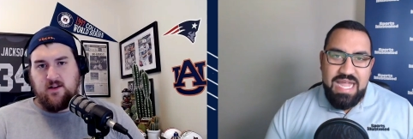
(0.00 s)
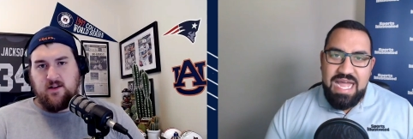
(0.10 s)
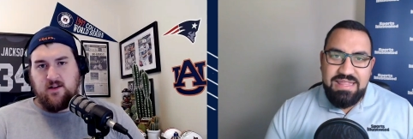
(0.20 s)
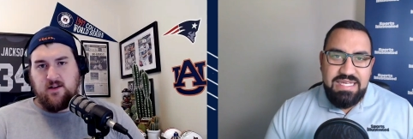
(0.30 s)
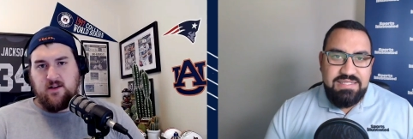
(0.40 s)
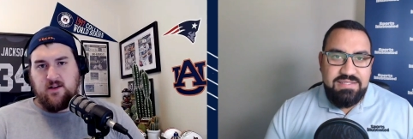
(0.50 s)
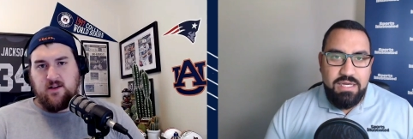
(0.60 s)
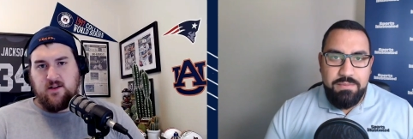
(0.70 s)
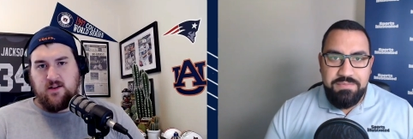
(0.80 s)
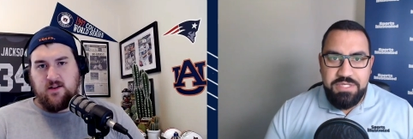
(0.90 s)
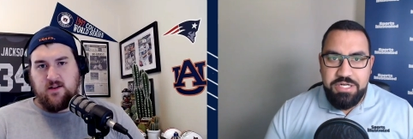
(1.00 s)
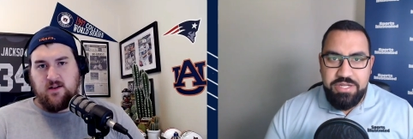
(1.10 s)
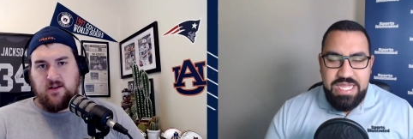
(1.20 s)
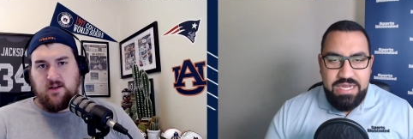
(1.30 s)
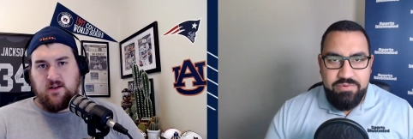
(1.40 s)
Speaker 1: I think some. You know, he
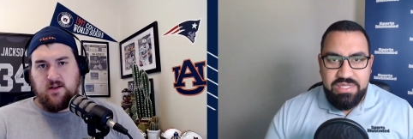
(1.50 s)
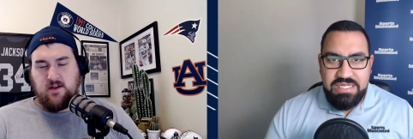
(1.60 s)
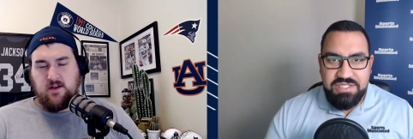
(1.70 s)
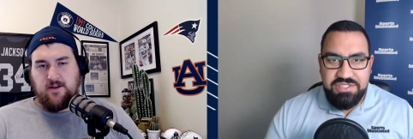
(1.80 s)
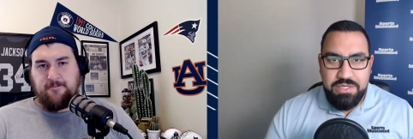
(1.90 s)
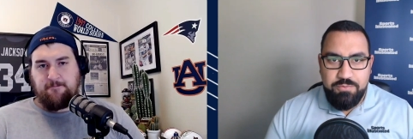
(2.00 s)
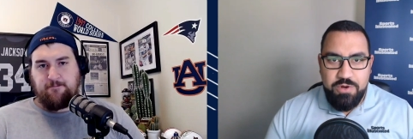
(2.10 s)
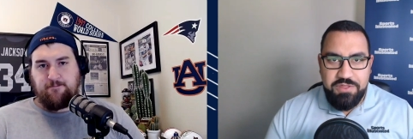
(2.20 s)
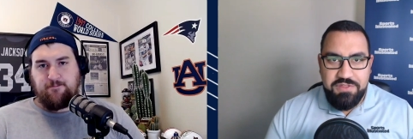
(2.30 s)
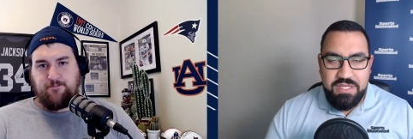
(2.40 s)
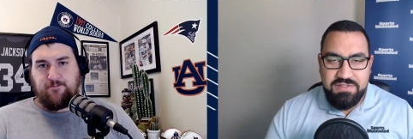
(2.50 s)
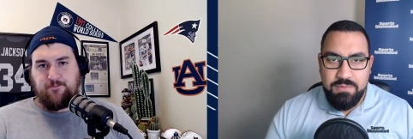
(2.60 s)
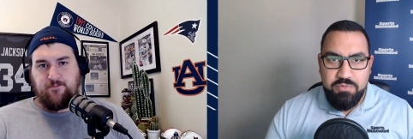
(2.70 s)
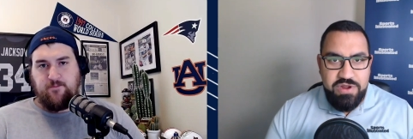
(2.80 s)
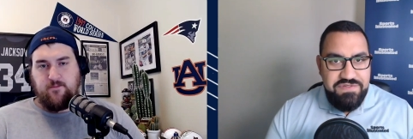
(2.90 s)
had a relationship with uh, some
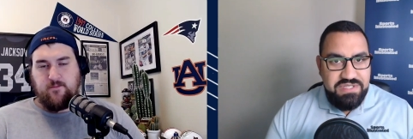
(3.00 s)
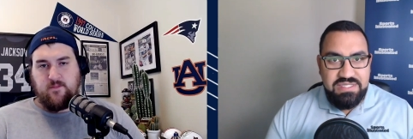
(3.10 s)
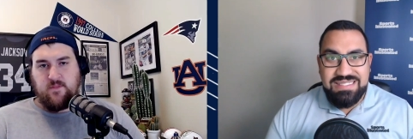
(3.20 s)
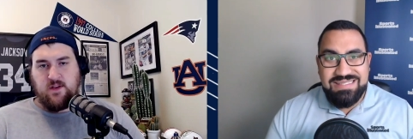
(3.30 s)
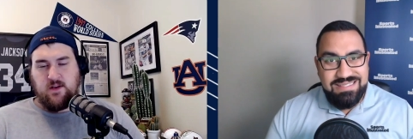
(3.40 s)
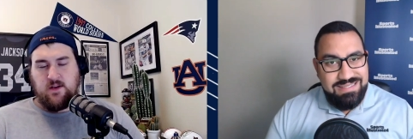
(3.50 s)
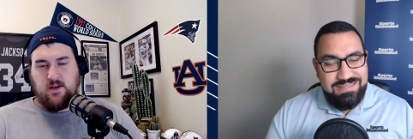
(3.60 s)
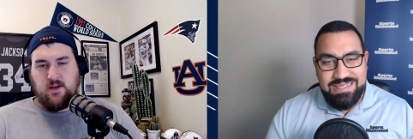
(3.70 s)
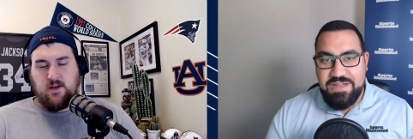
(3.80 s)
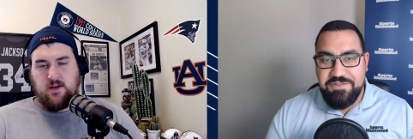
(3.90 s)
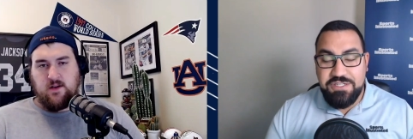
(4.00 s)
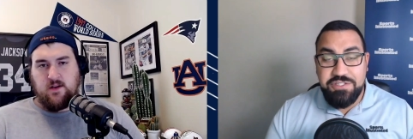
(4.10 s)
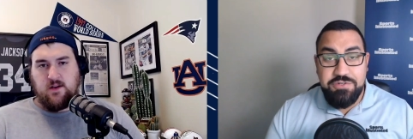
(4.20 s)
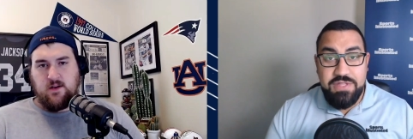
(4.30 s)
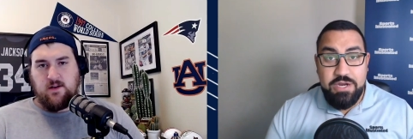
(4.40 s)
previous assistants at
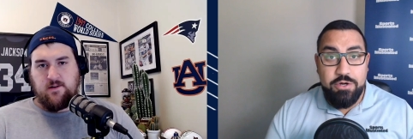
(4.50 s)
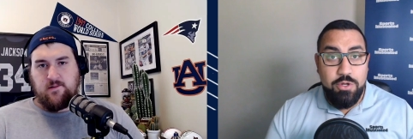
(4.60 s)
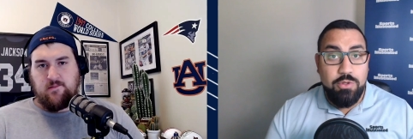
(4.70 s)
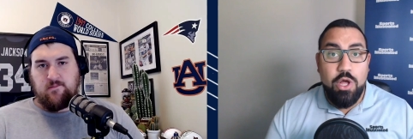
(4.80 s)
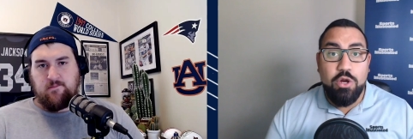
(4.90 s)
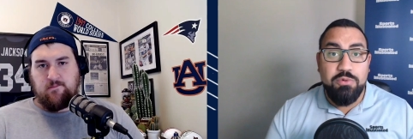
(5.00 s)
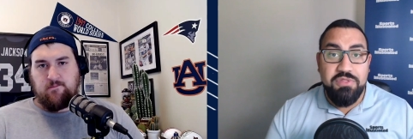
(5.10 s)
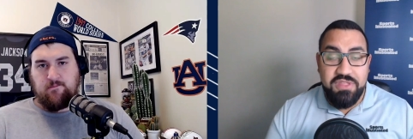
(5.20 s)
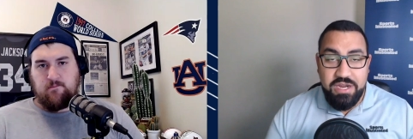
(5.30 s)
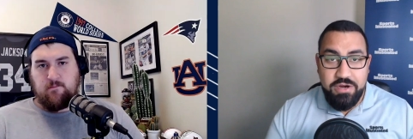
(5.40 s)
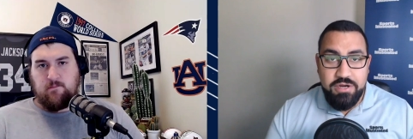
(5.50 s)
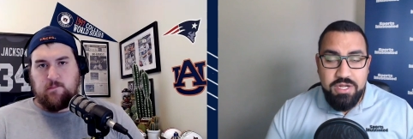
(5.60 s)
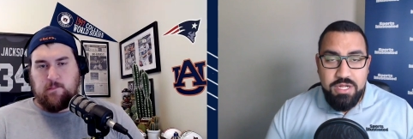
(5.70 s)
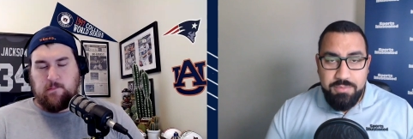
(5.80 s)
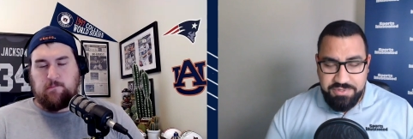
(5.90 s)
FSU that are no longer there,
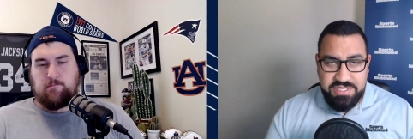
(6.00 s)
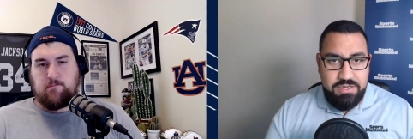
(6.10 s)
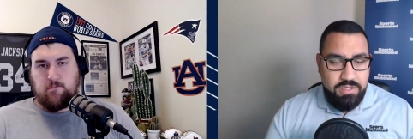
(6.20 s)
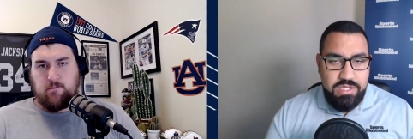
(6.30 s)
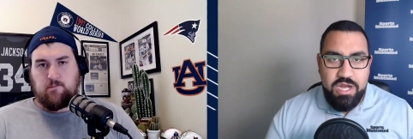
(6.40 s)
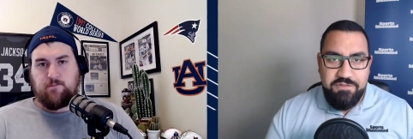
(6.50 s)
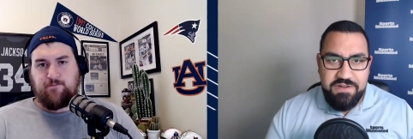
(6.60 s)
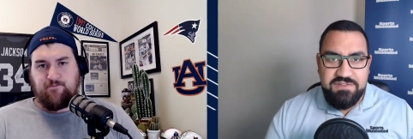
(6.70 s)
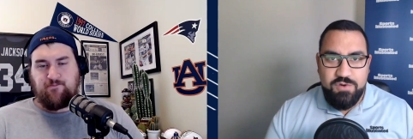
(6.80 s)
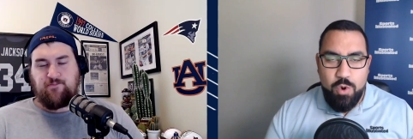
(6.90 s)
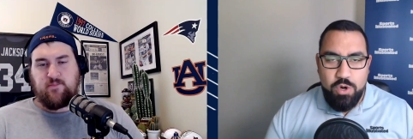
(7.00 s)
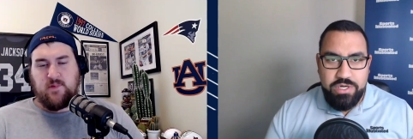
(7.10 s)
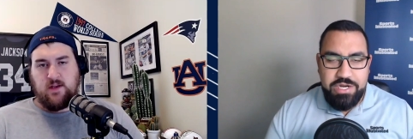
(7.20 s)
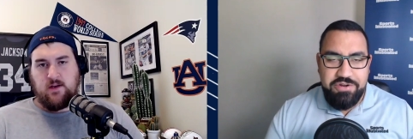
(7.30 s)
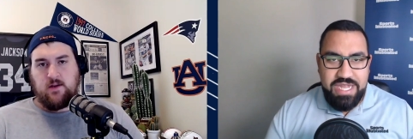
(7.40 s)
particularly offensive
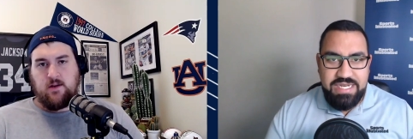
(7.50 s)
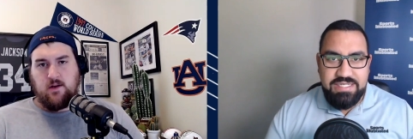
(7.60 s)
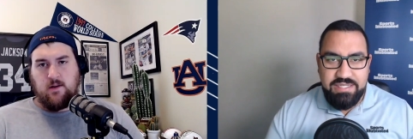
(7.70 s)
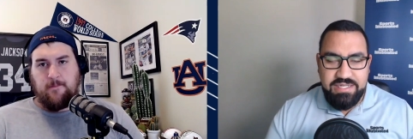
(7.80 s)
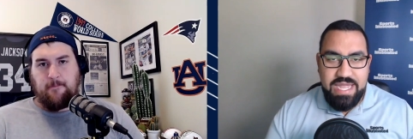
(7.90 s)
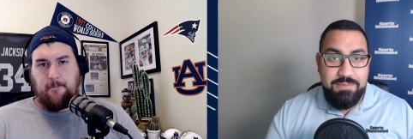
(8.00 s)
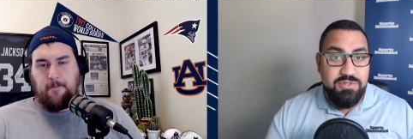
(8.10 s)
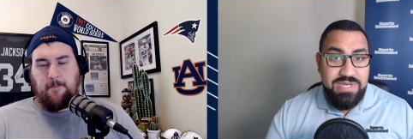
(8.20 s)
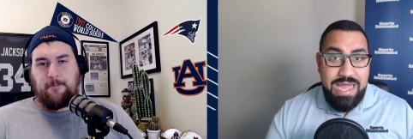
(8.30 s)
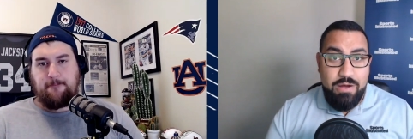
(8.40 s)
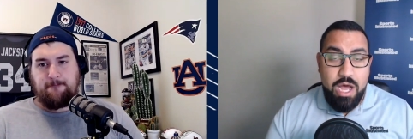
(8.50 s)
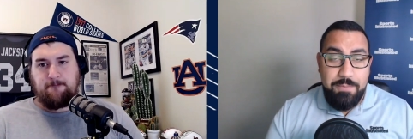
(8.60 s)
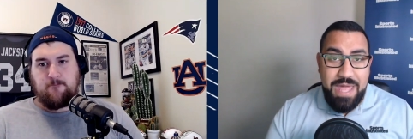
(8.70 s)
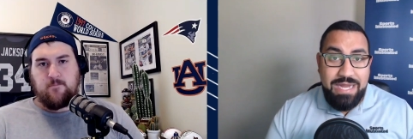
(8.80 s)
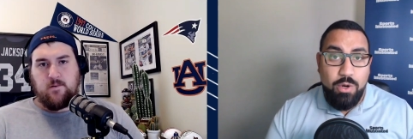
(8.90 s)
coordinator Kenny Dillingham, who's now up
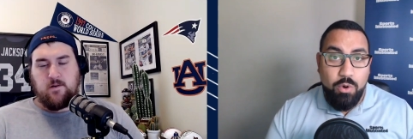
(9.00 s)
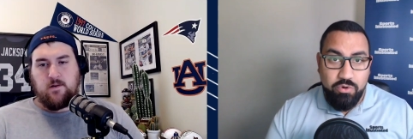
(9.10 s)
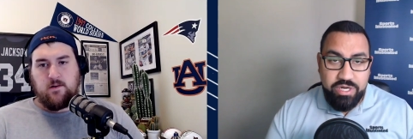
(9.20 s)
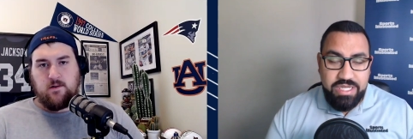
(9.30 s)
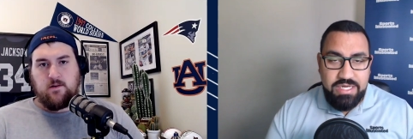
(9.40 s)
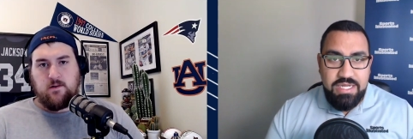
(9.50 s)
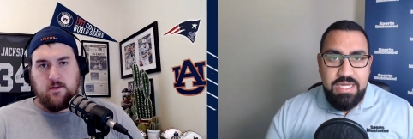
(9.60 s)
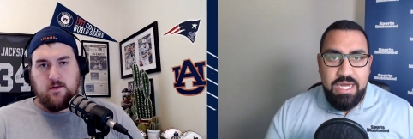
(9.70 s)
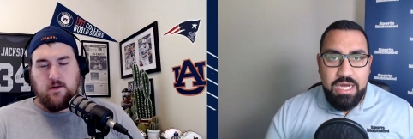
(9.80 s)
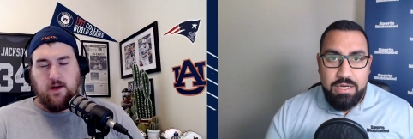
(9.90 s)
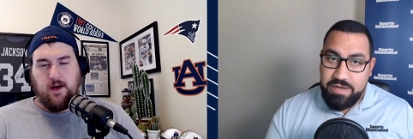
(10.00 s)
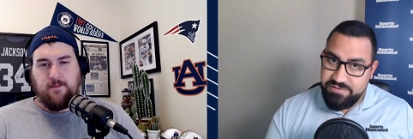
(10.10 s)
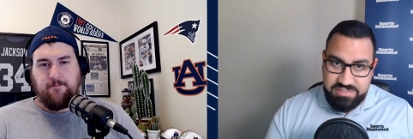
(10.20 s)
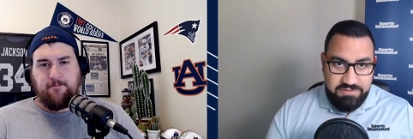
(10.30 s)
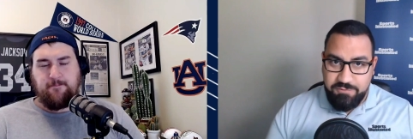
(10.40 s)
at Oregon. Uh, yeah.
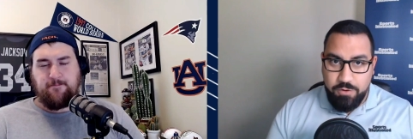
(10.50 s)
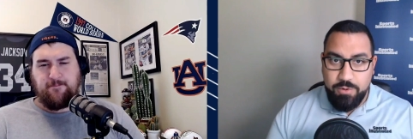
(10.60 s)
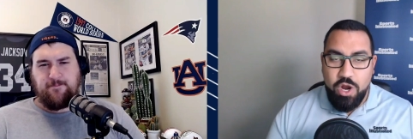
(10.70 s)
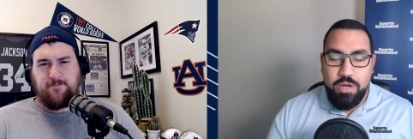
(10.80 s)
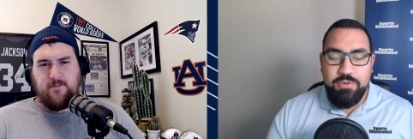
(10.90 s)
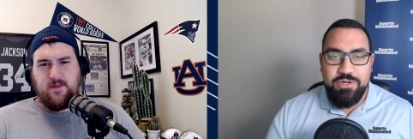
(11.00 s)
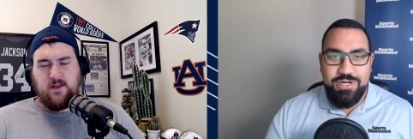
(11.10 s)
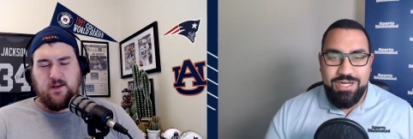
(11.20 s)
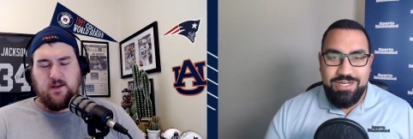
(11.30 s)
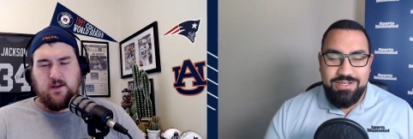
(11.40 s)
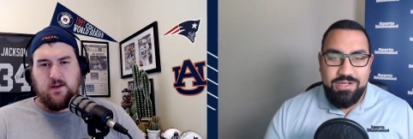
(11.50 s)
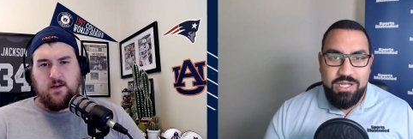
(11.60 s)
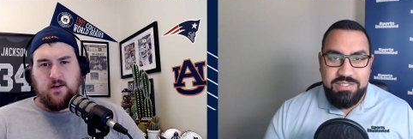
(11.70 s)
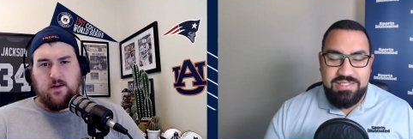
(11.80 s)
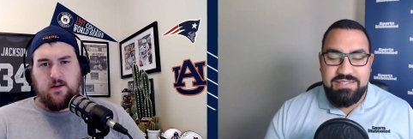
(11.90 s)
Obviously, former Auburn uh,
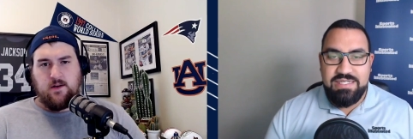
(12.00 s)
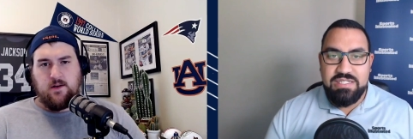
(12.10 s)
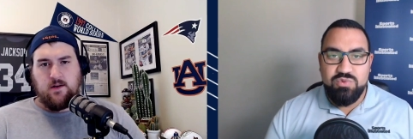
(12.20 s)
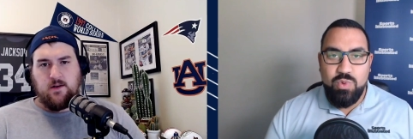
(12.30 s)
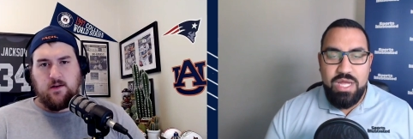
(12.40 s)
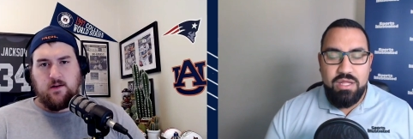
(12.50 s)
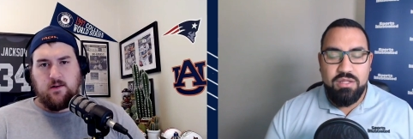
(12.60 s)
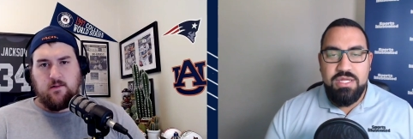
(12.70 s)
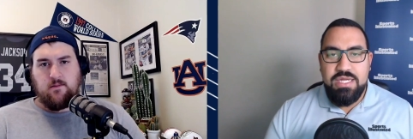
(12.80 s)
assistant as well.